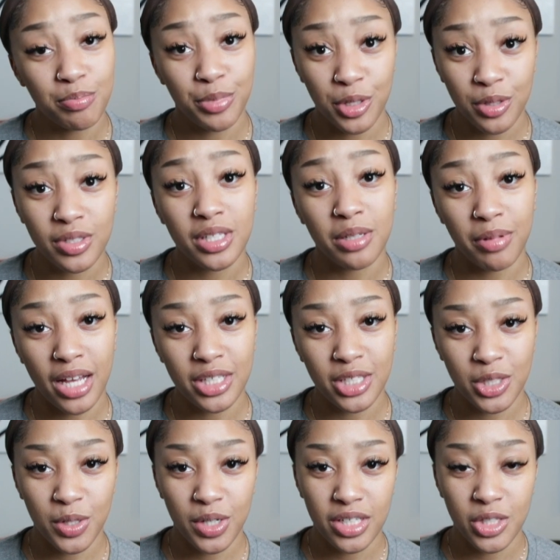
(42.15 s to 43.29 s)
beauty supply
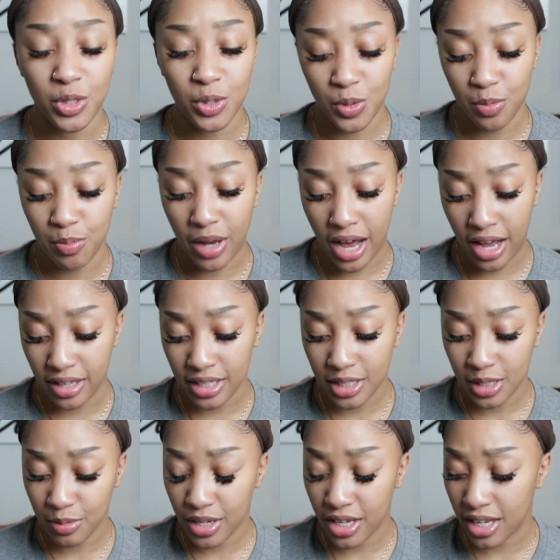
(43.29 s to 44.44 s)
store to buy this
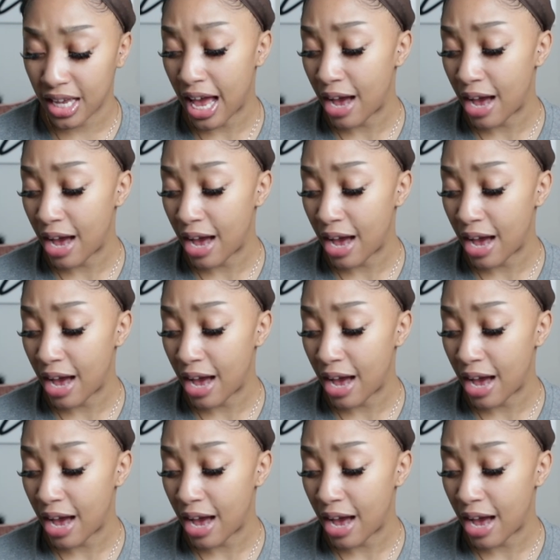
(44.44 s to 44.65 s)
wig.